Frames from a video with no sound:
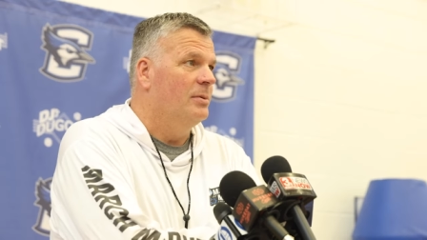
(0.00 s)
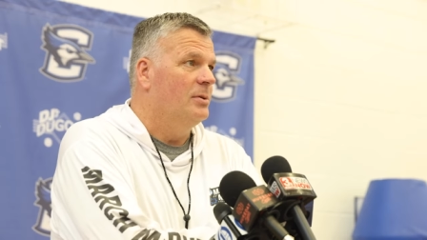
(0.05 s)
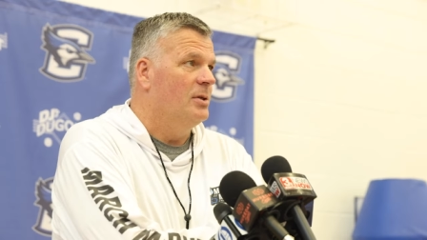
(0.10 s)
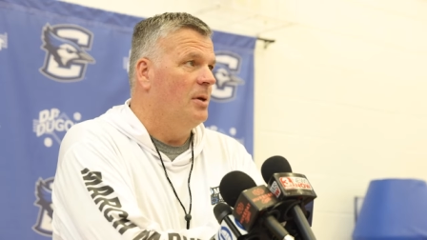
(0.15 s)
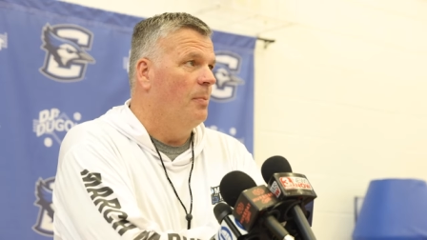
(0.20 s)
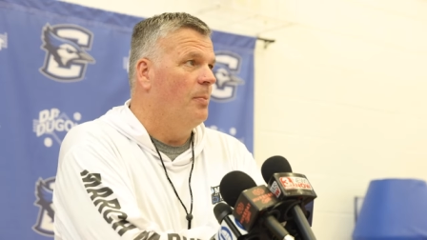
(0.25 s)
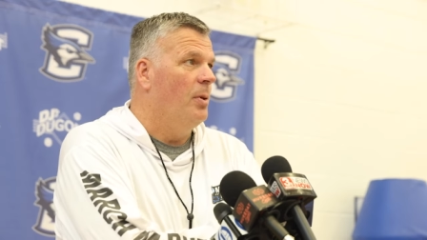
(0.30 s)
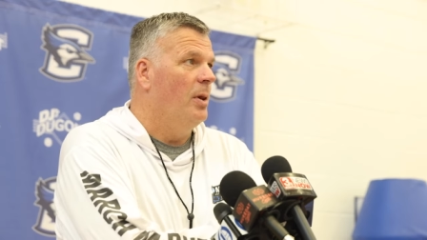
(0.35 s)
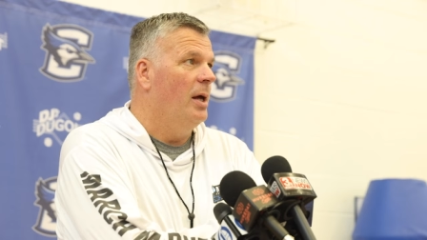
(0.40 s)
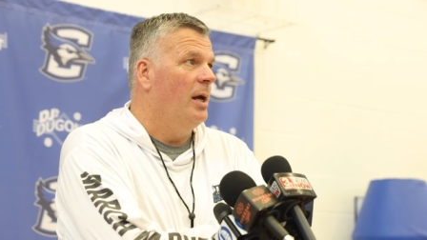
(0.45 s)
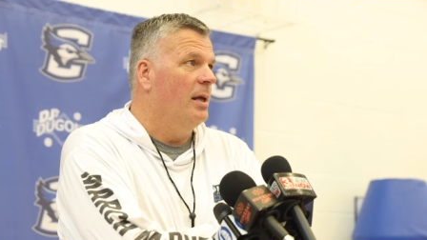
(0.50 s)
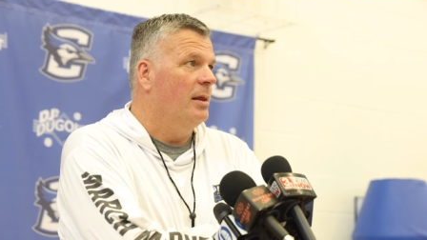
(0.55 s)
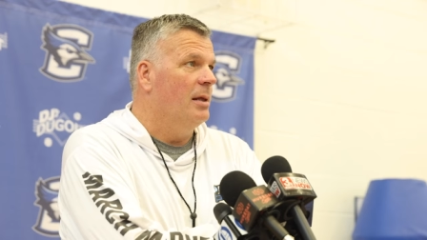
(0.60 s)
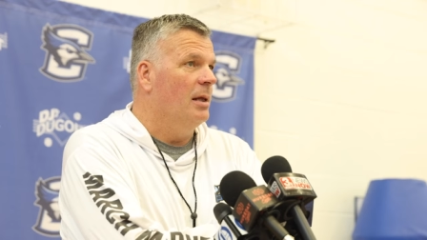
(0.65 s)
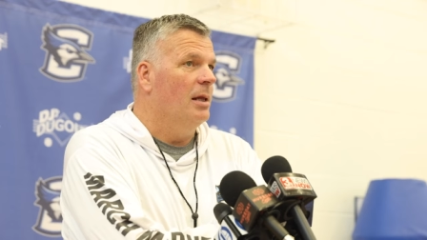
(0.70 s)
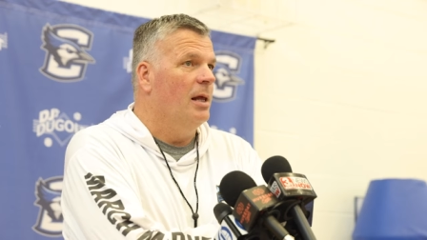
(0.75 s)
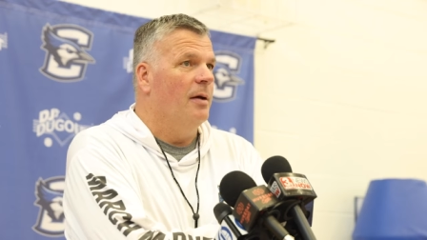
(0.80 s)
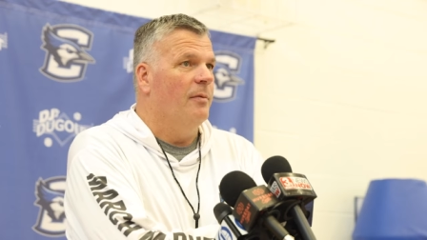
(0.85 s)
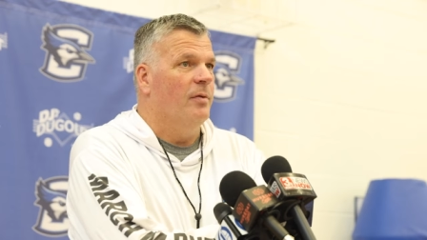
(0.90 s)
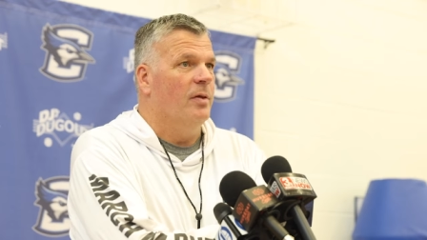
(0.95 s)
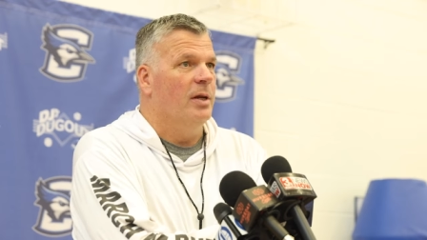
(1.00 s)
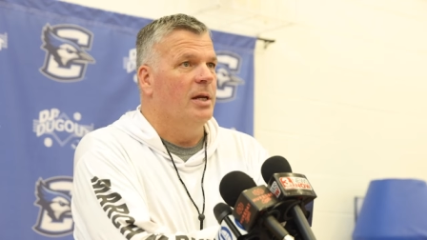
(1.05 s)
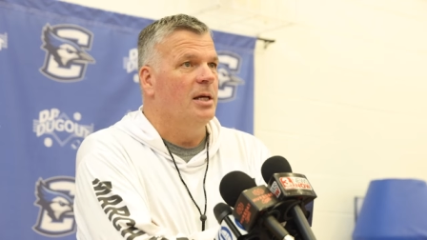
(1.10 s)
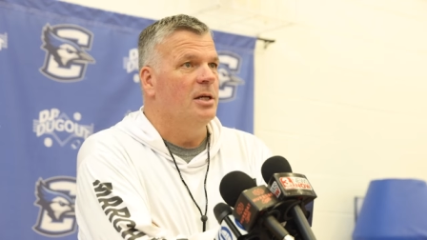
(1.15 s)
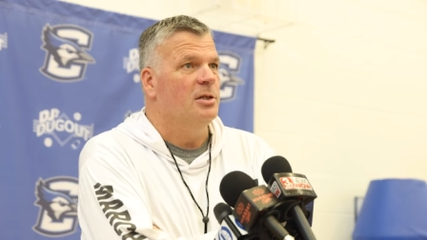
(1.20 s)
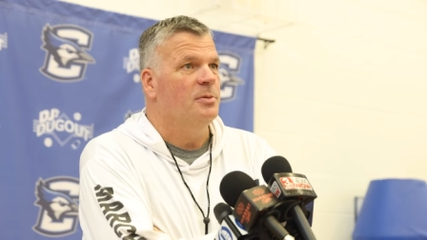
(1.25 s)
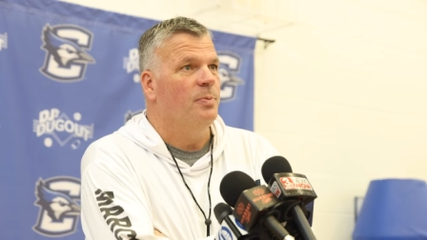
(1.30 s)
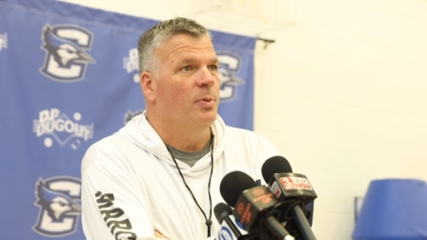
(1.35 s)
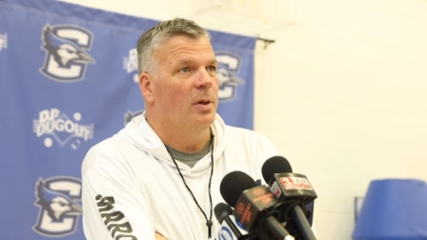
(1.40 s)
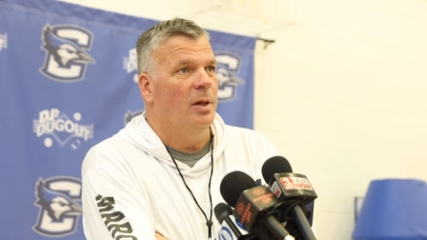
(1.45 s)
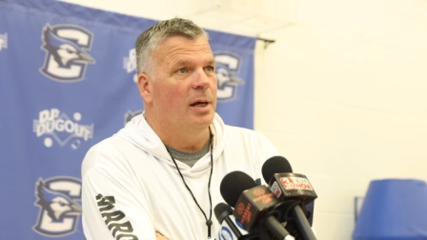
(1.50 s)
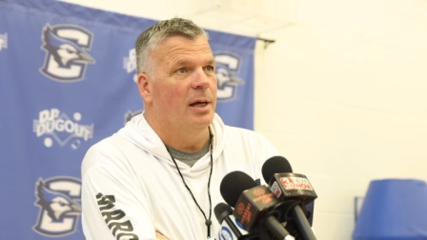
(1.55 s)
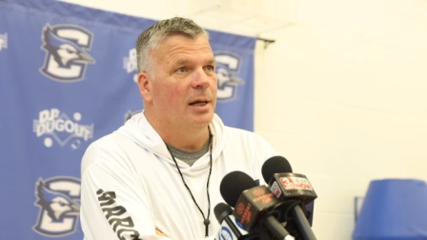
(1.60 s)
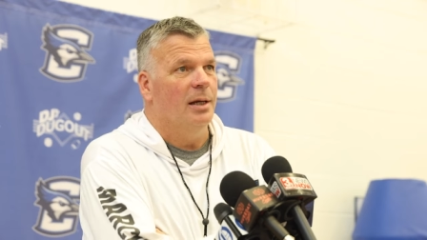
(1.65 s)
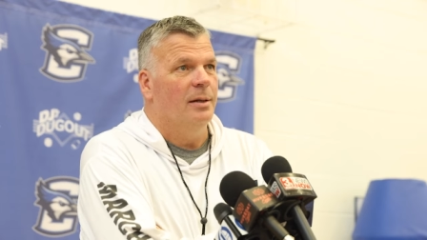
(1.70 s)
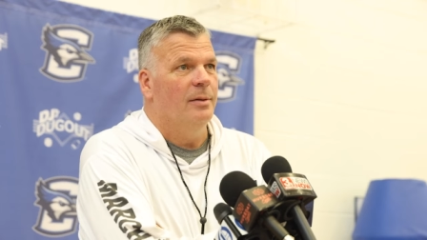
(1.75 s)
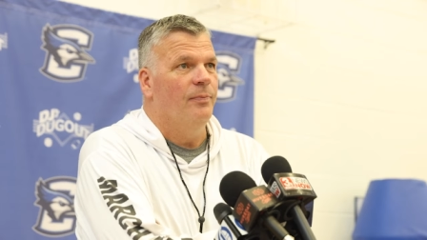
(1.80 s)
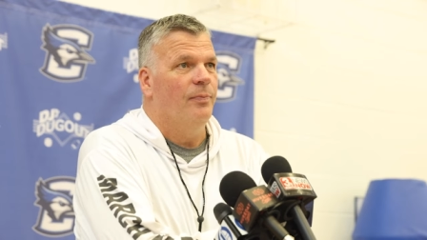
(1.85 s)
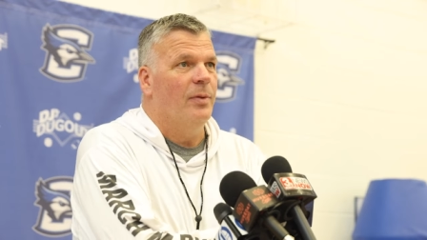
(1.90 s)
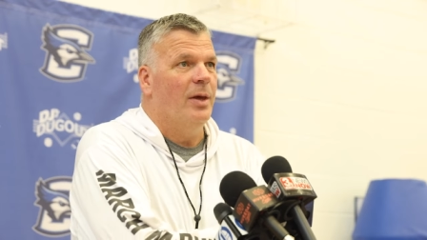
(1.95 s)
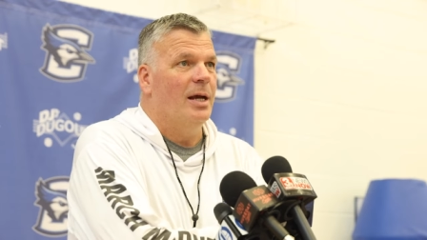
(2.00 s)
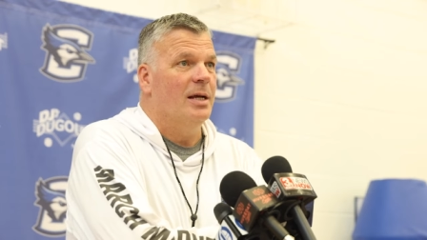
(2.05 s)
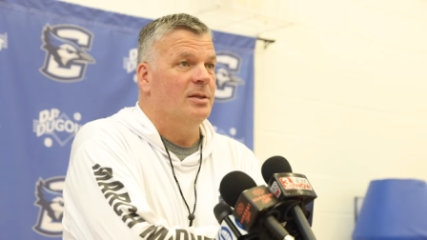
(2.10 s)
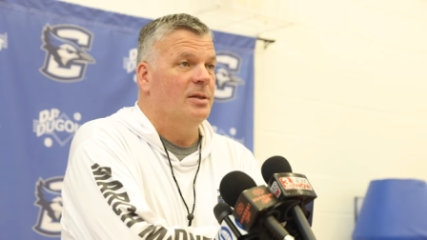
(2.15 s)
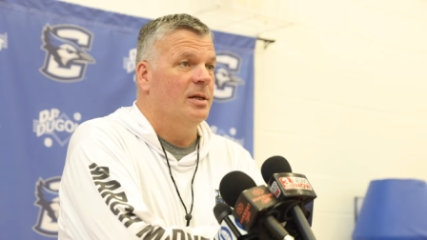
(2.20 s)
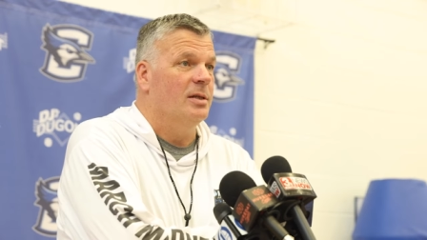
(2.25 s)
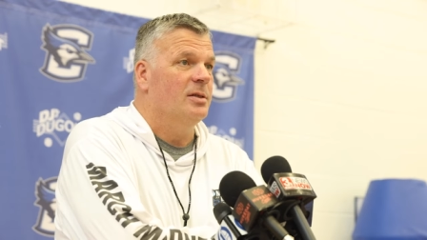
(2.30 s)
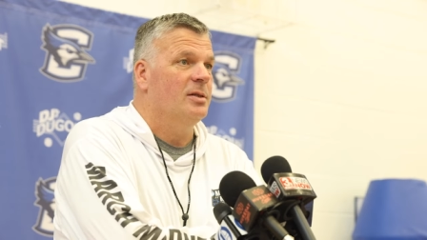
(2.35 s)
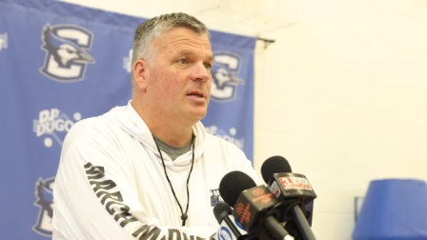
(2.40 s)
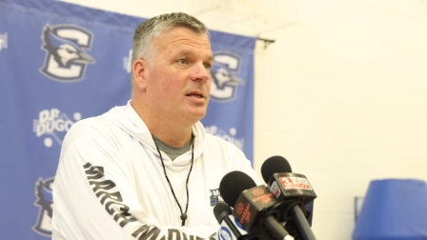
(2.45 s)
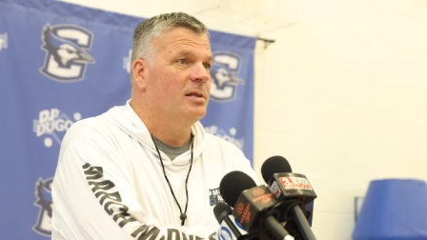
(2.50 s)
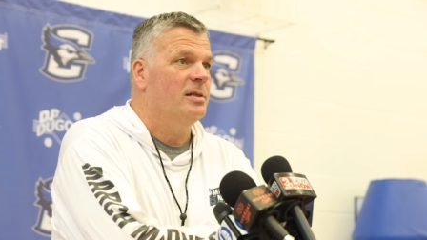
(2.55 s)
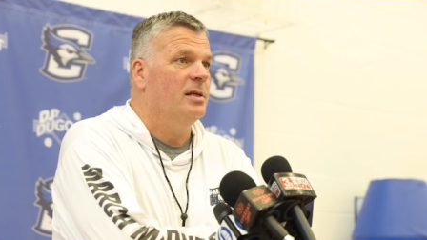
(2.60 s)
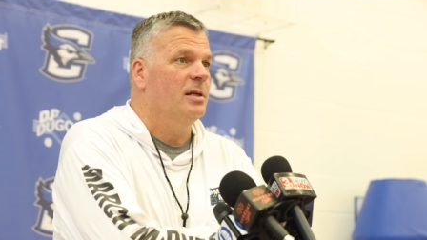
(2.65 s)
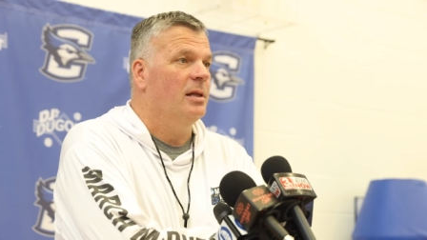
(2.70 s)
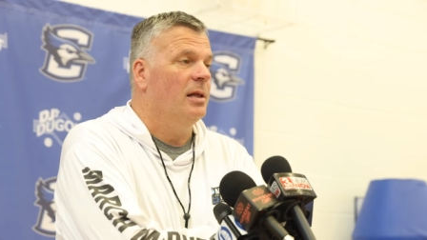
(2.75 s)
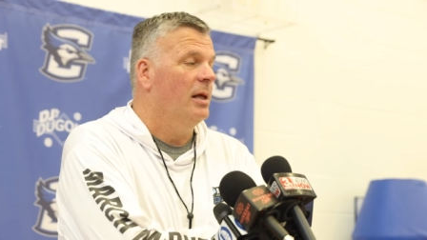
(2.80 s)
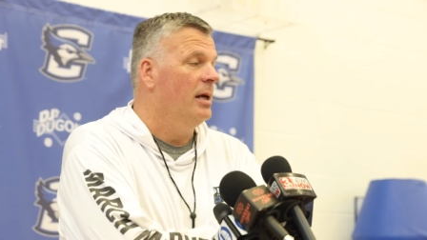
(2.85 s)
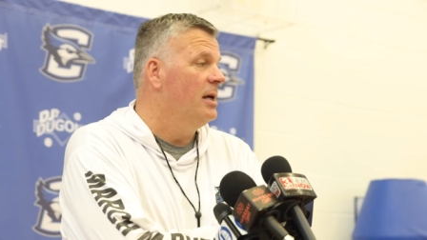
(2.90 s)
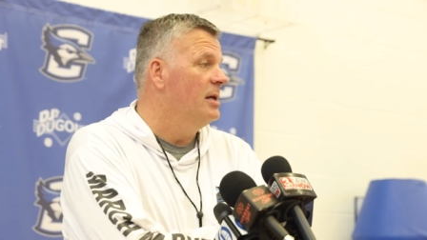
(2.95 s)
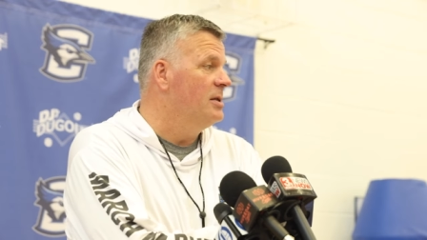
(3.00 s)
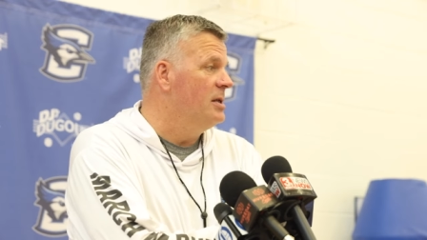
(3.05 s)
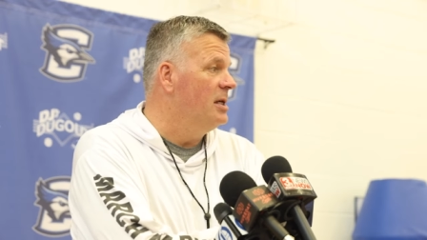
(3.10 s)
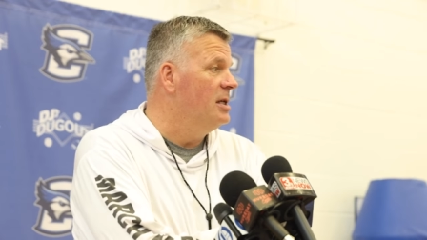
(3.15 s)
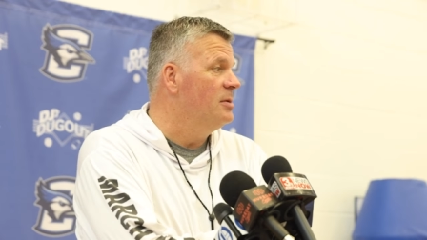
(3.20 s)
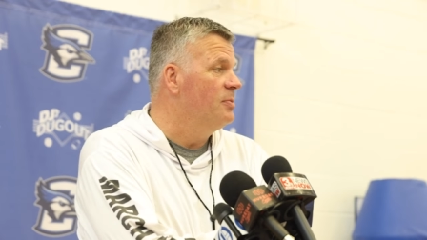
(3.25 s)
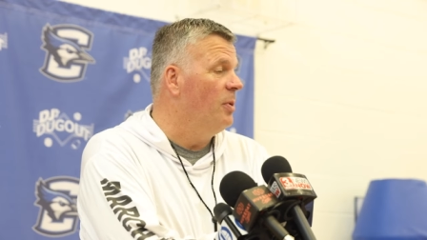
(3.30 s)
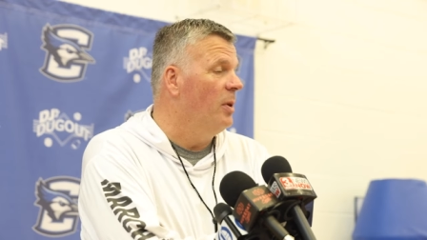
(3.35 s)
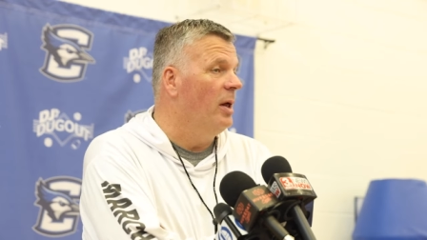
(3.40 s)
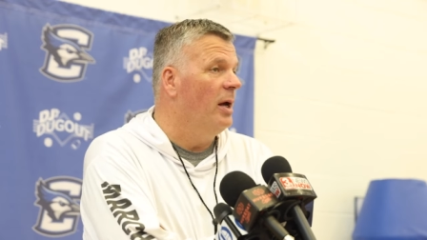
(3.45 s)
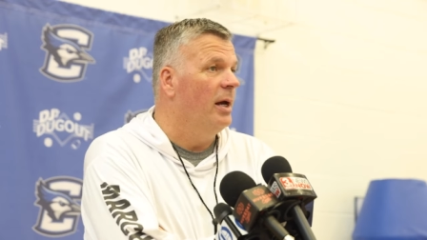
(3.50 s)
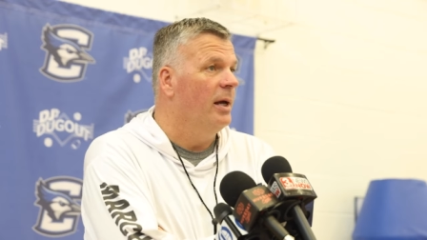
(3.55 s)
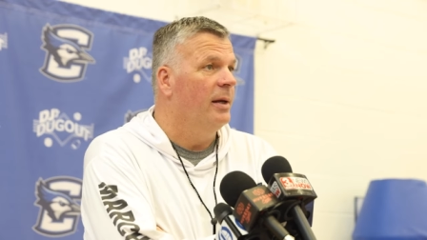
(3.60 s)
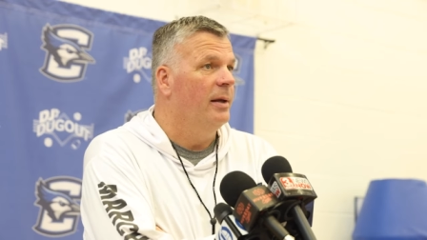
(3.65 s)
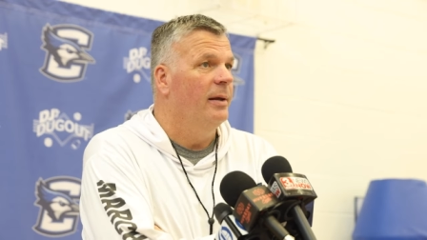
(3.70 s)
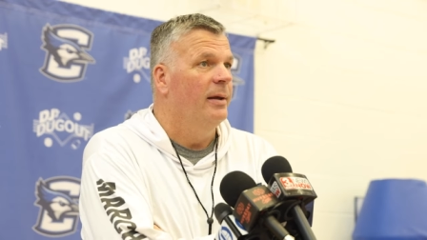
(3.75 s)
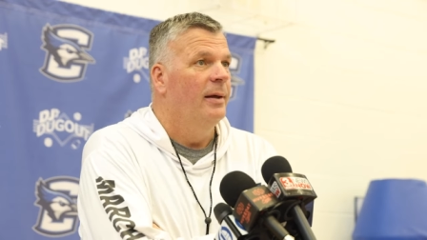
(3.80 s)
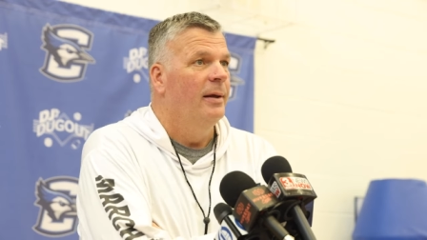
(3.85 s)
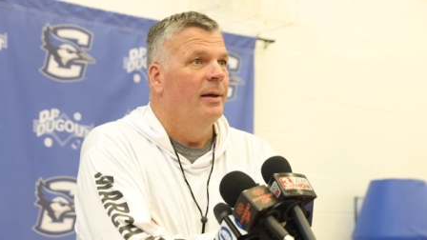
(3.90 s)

To play at the level that he's played as consistently as he's played